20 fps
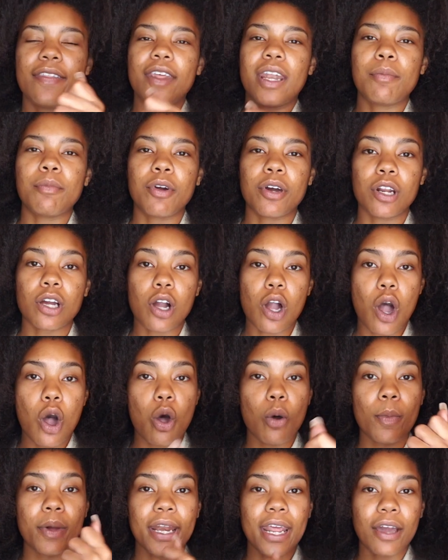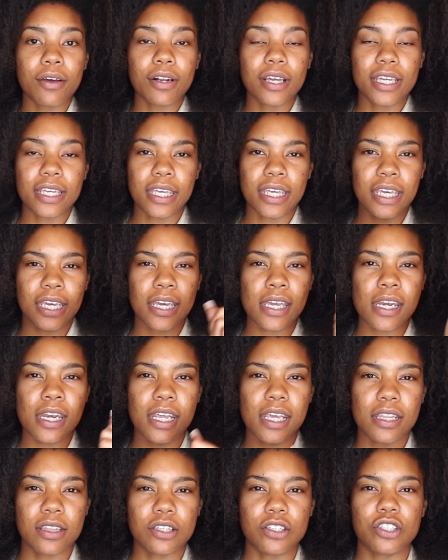then I'm going to comb it out again
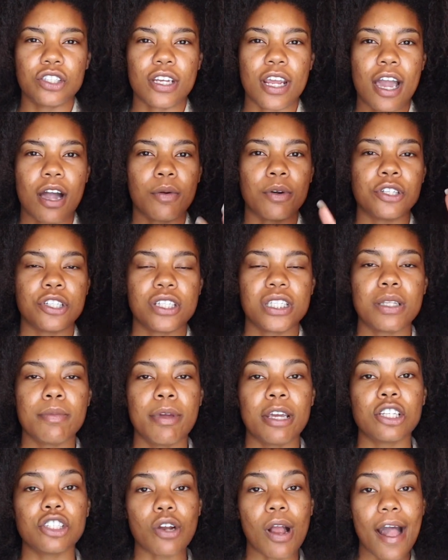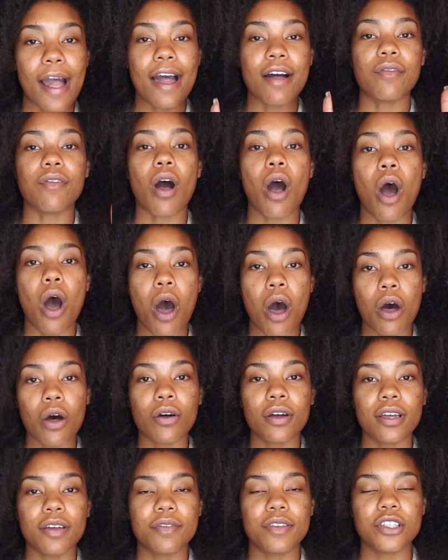in the shower just to make sure I have
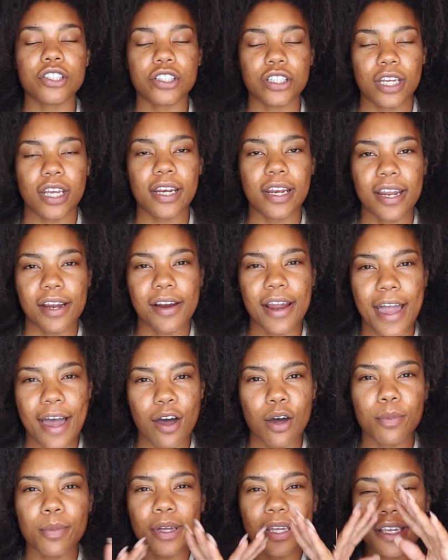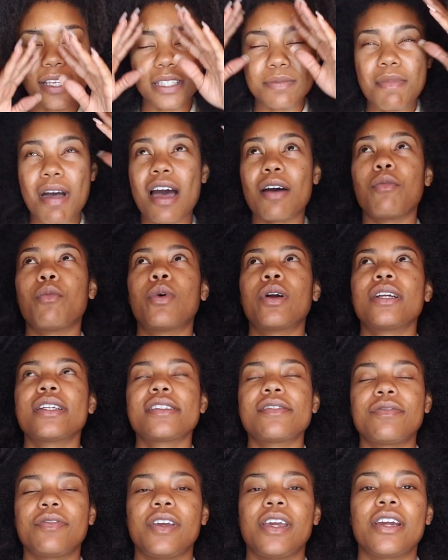all of the shed hair out, because my
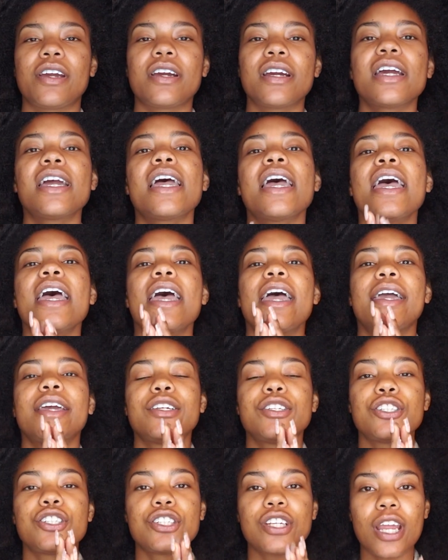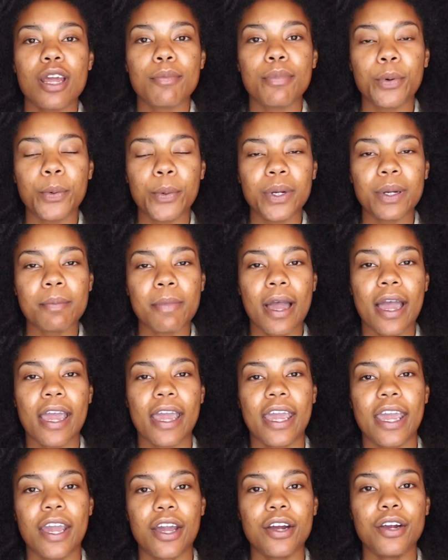worst fear is shampooing my
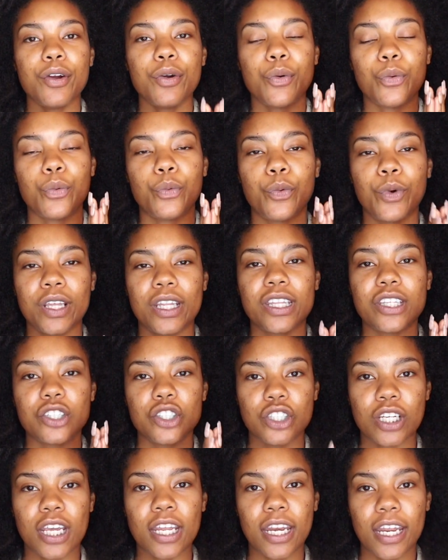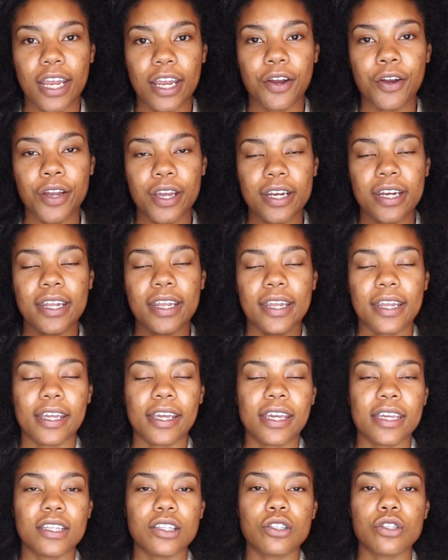hair with shed hair in it. It
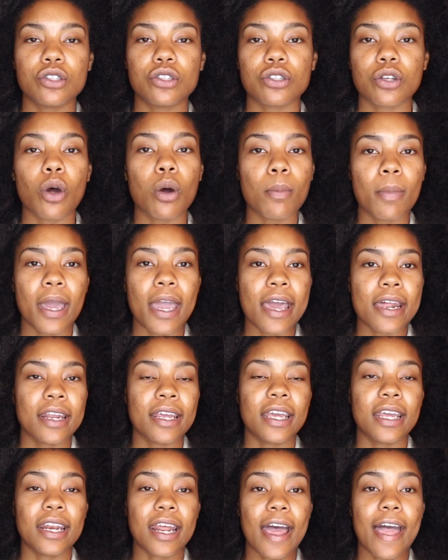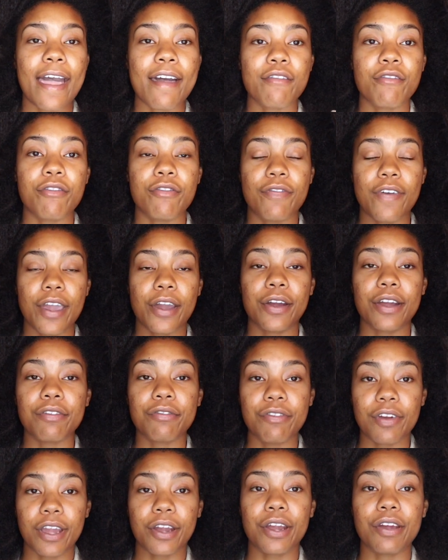gets so matted, and I have
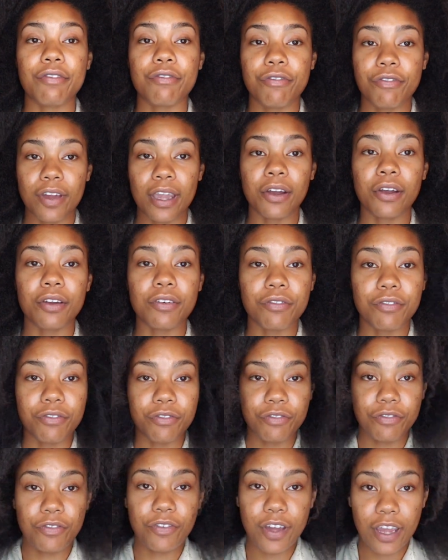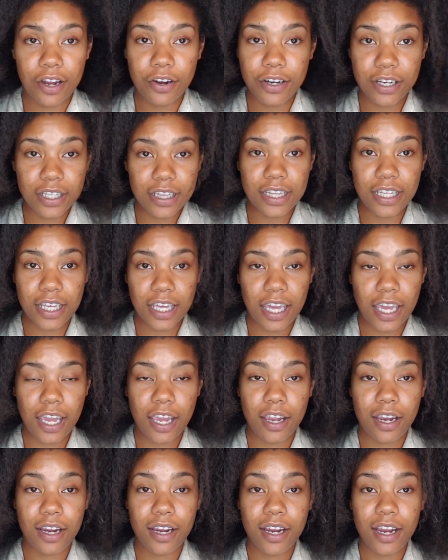very thick
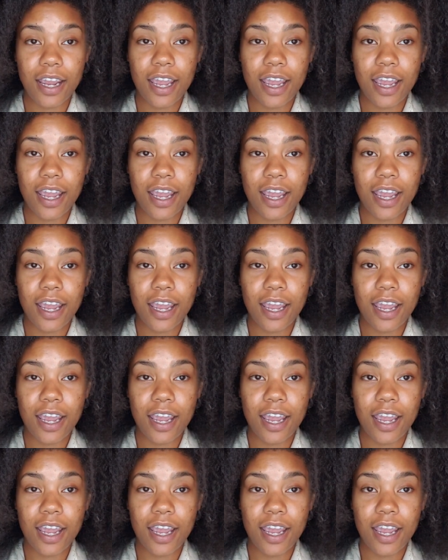hair.